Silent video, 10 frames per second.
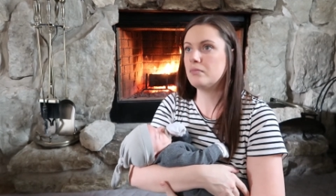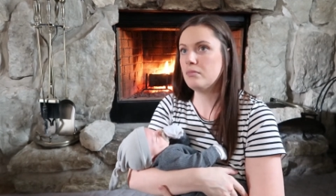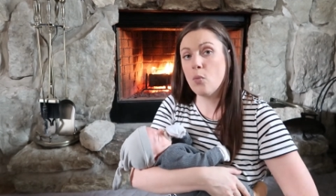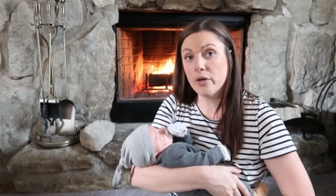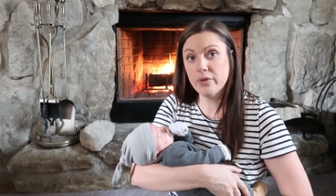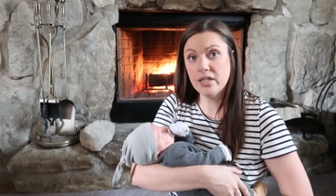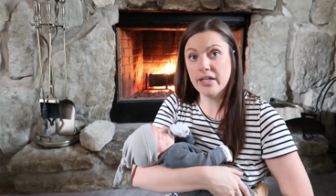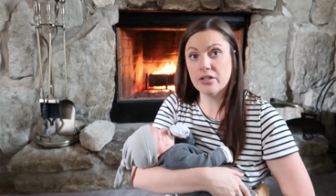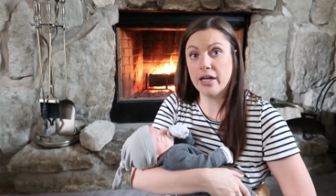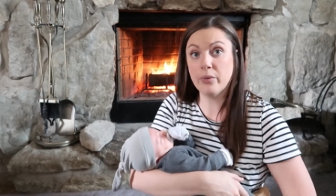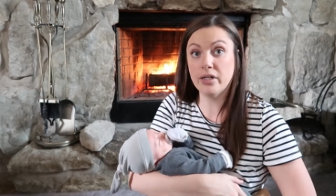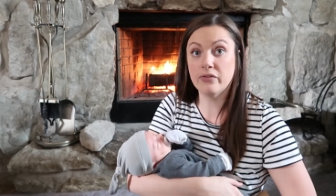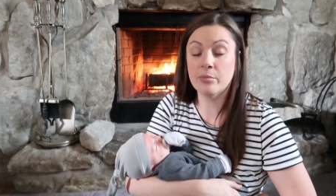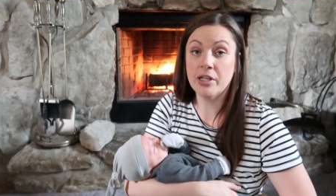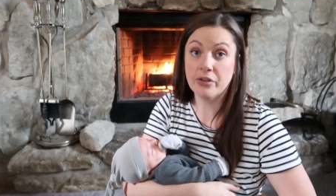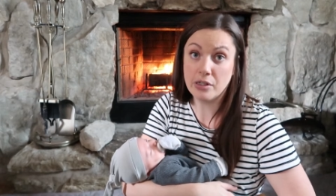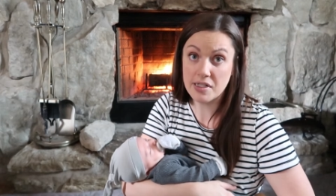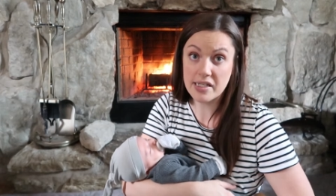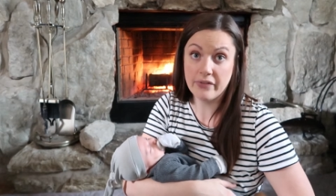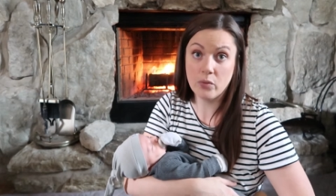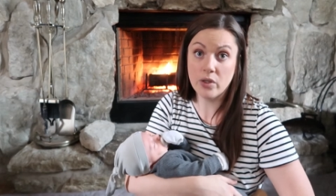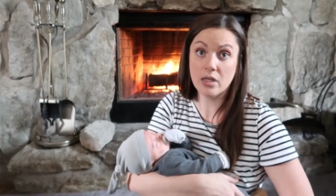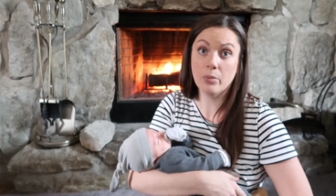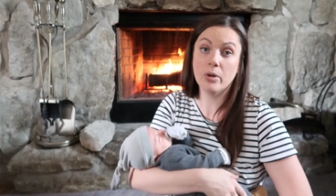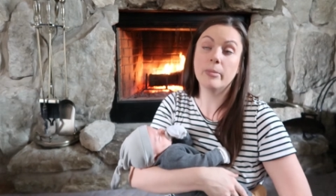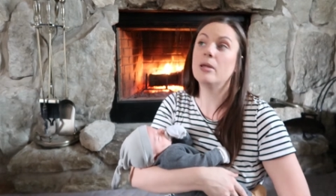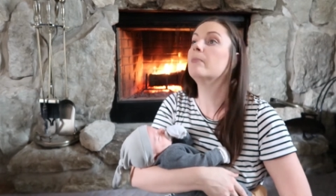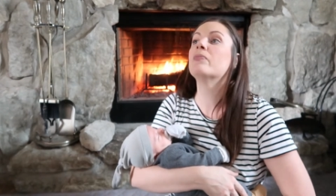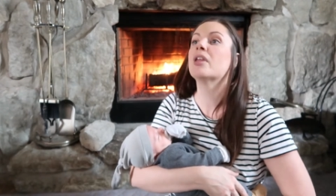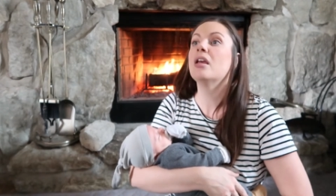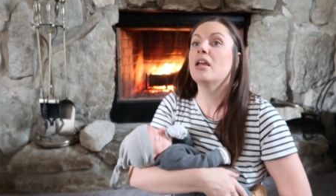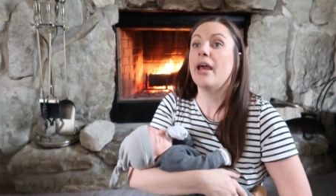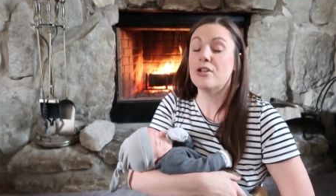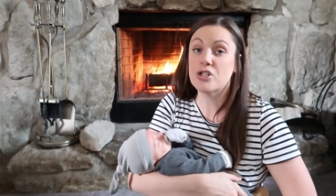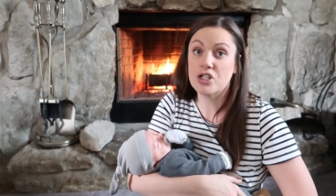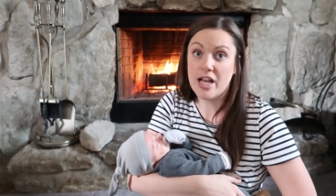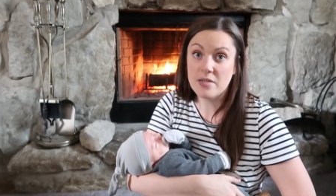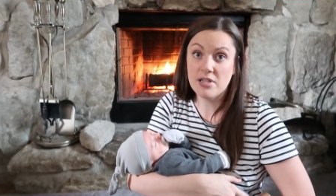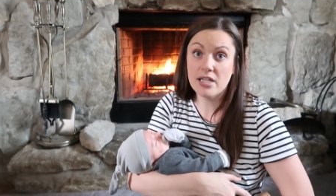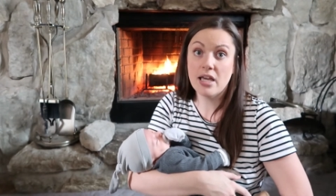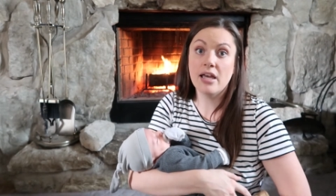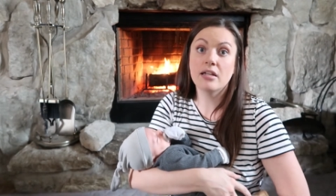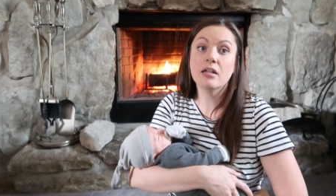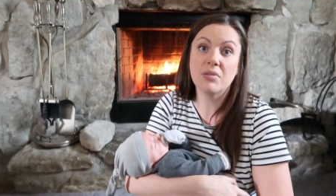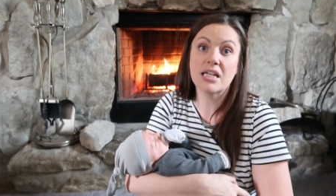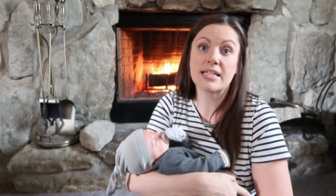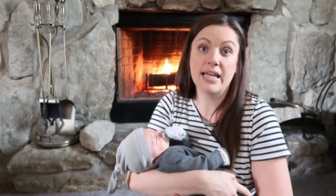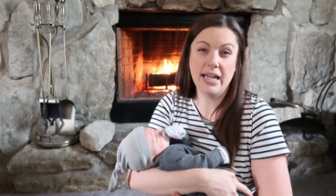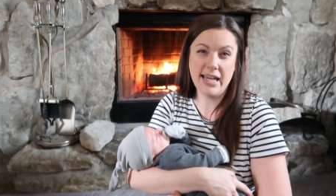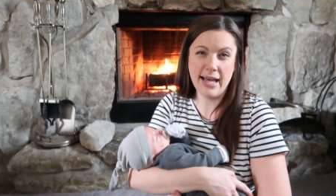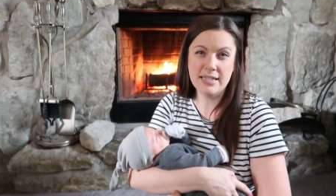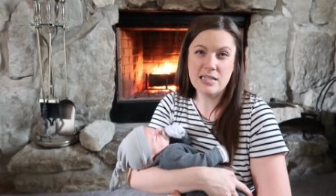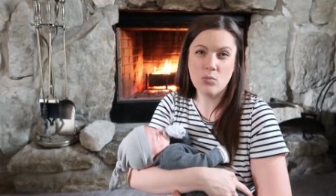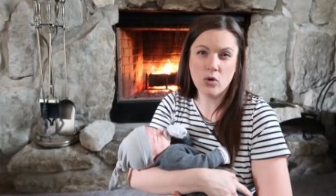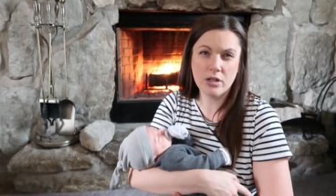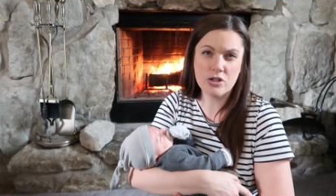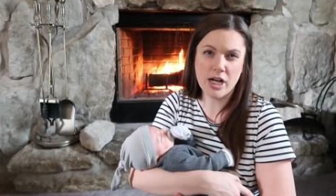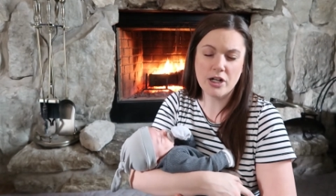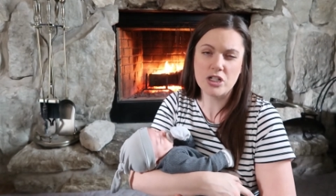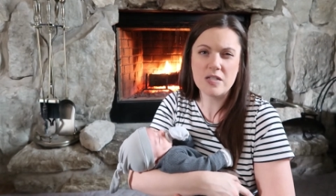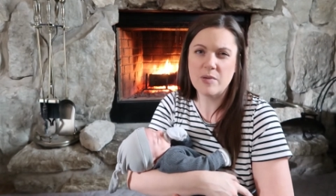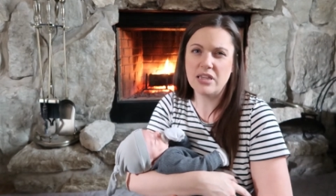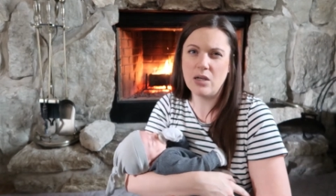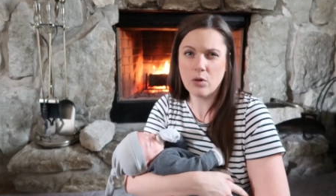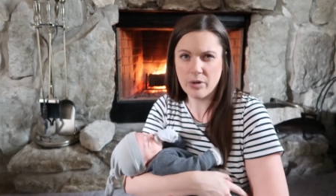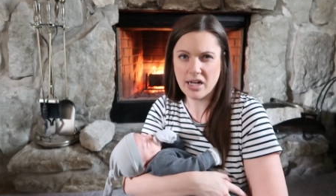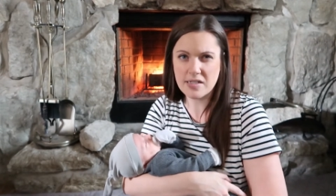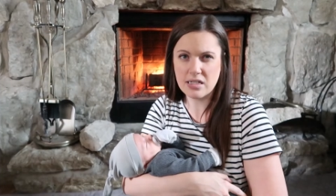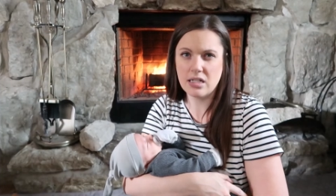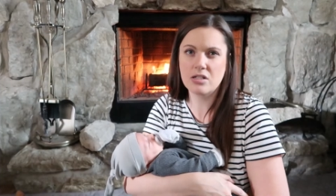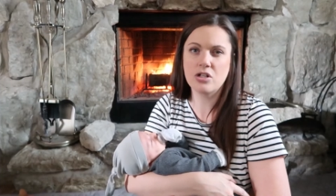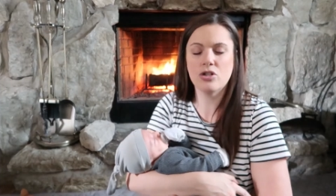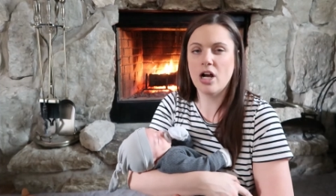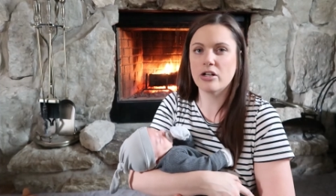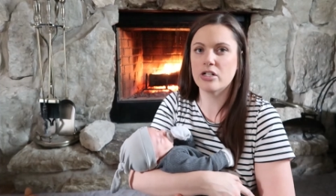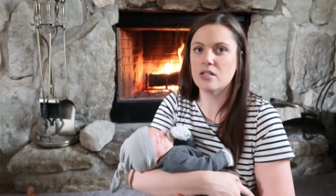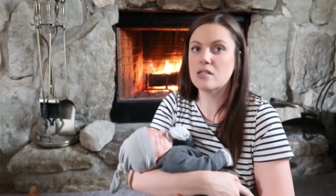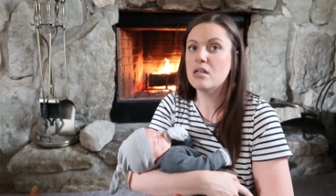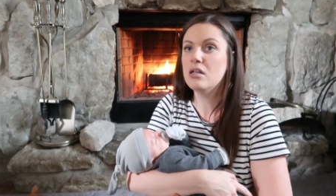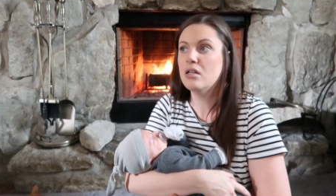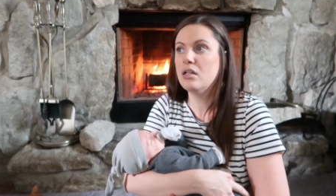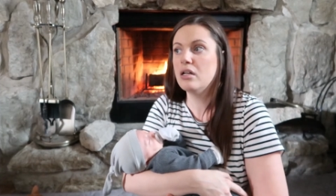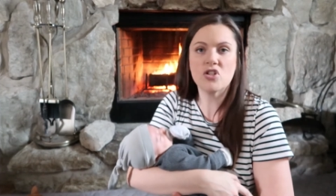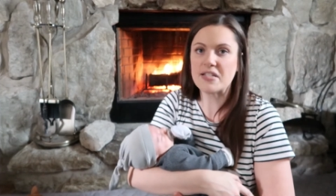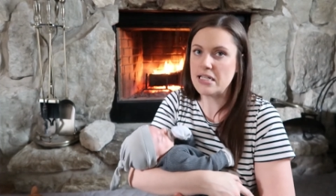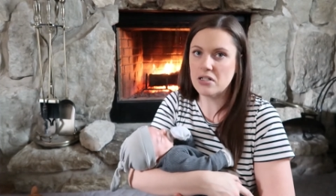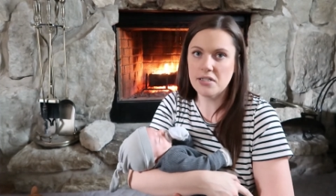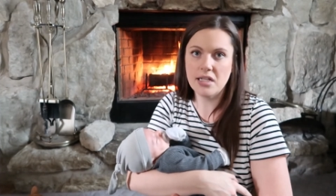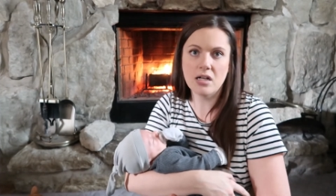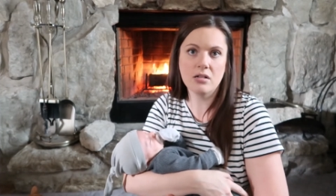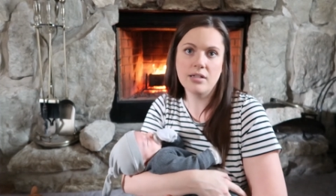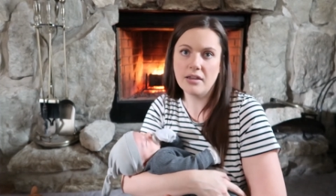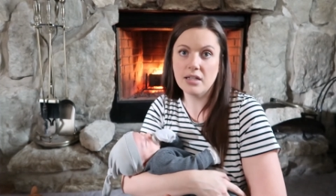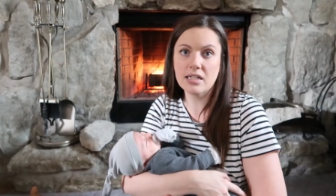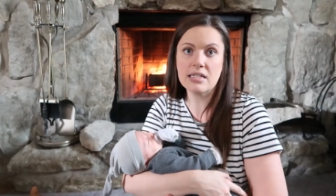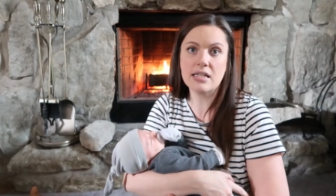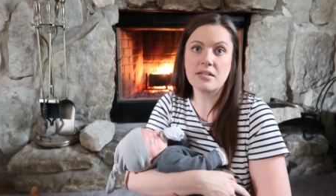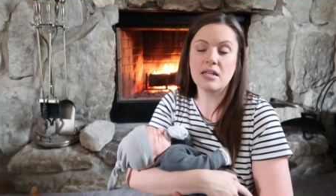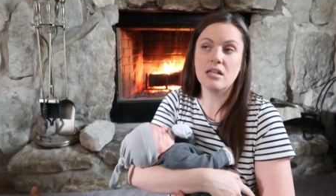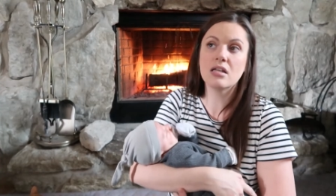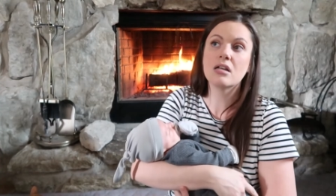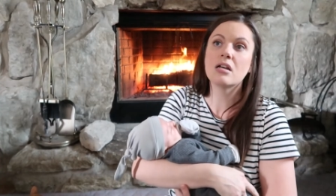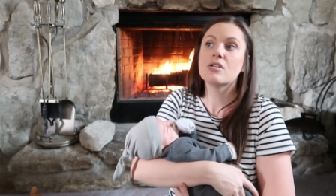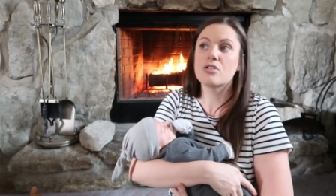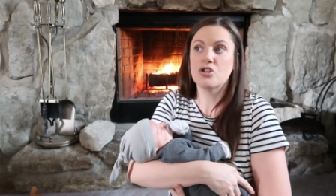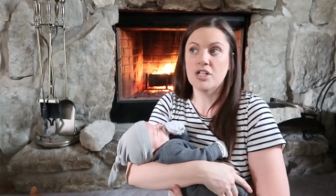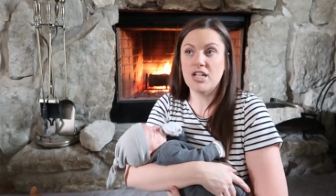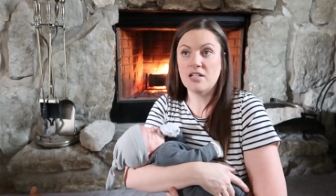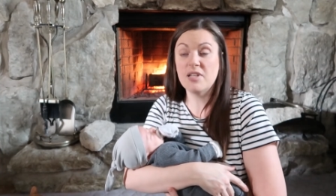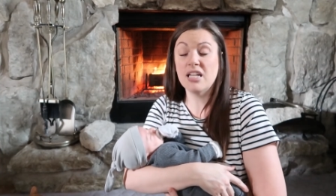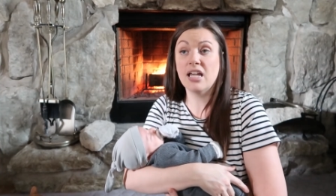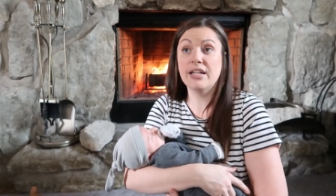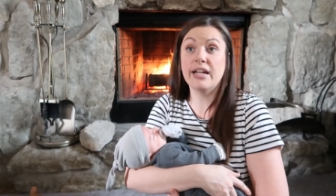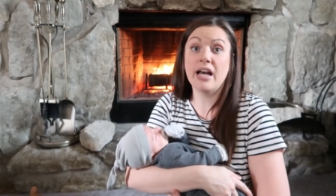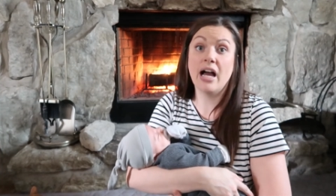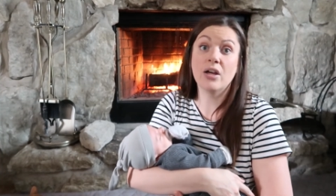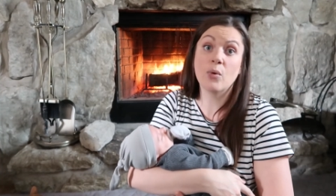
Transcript: So one week later, I went in for my 37 week appointment and she checked me again because I had had some more contractions, but they were Braxton Hicks contractions, just here and there, nothing consistent. So she checked me again and I